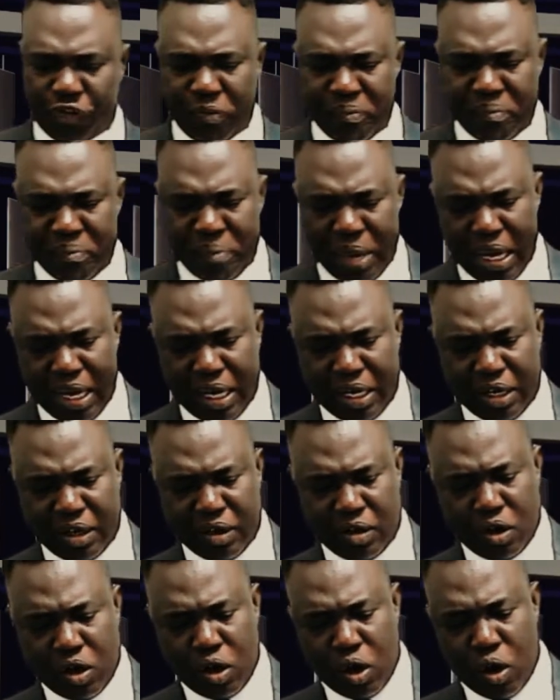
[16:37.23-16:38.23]
men
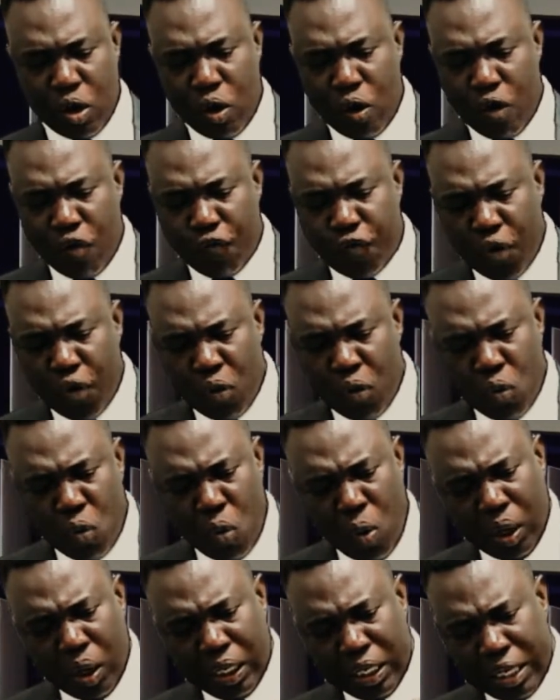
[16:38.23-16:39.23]
from
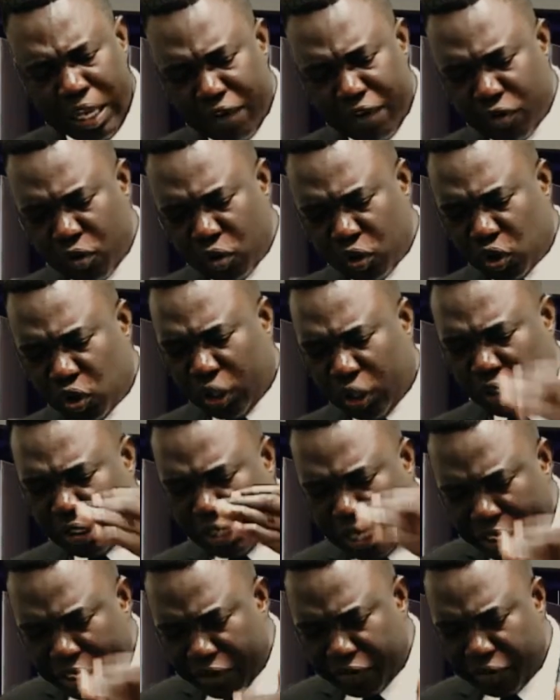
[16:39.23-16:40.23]
one level to another
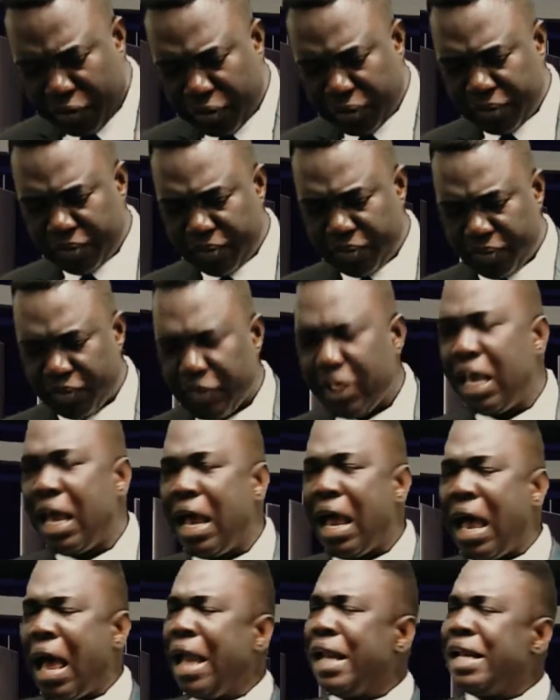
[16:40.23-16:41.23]
level.
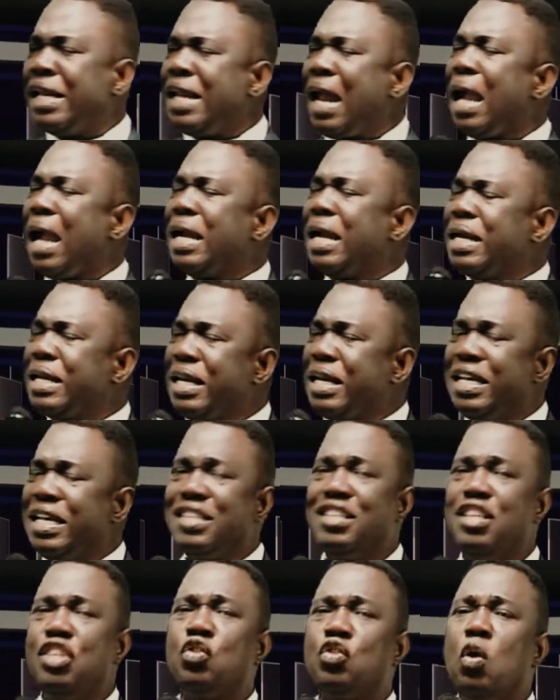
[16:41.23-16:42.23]
And that grace
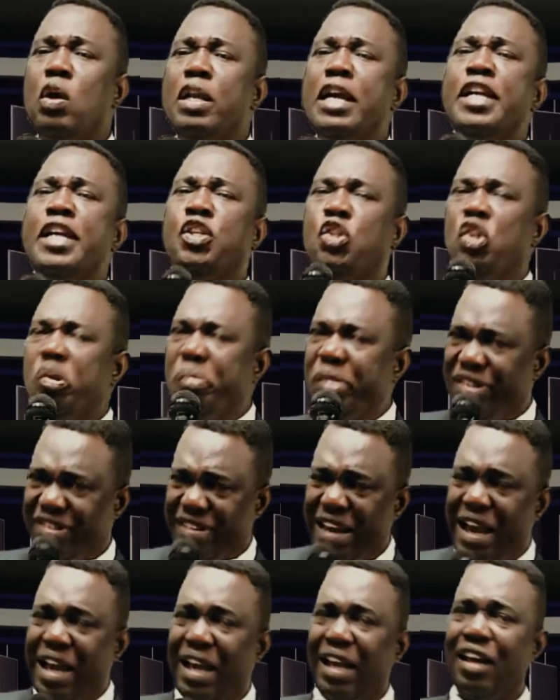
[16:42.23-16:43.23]
is only
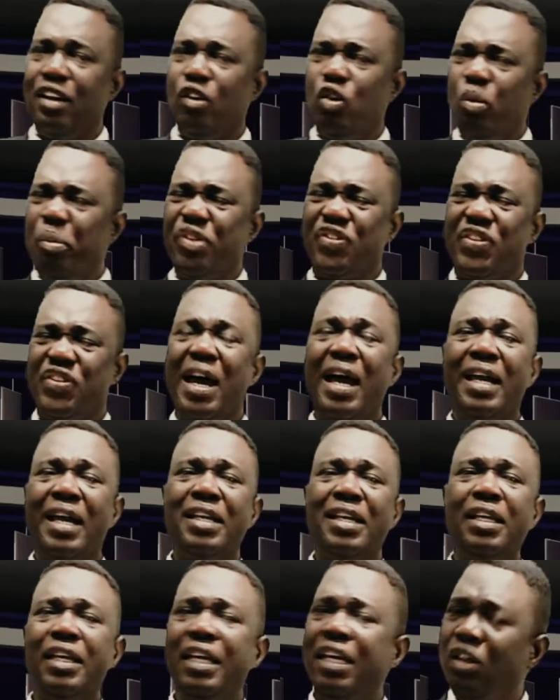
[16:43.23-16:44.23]
domiciled,
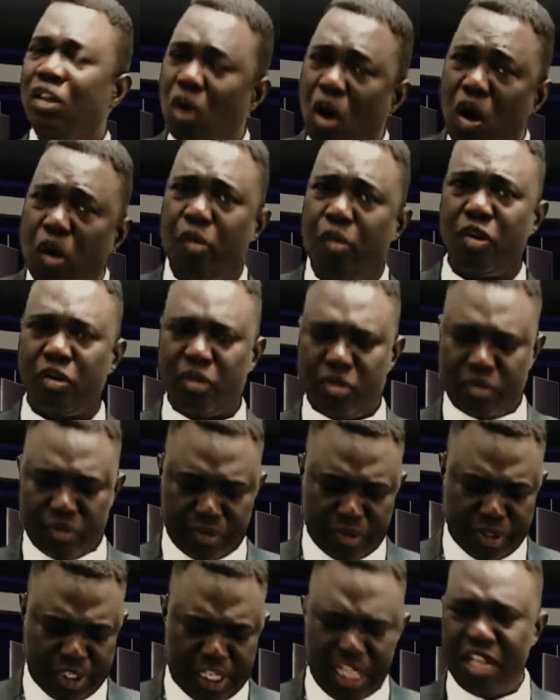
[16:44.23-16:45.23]
domiciled in God's
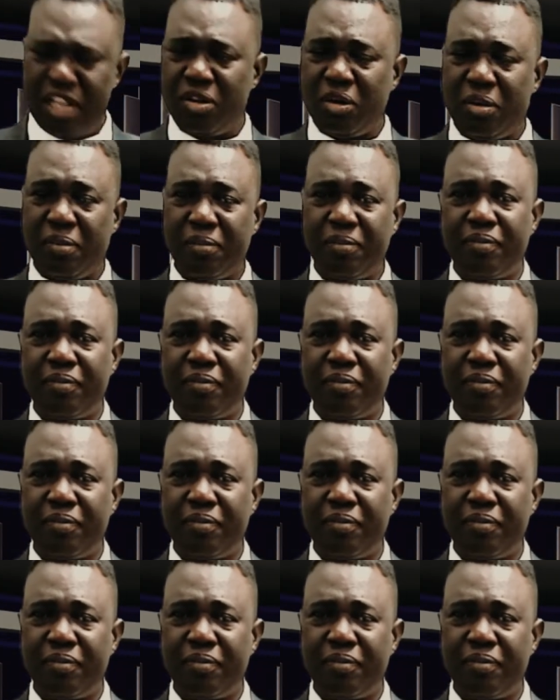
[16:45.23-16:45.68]
kingdom.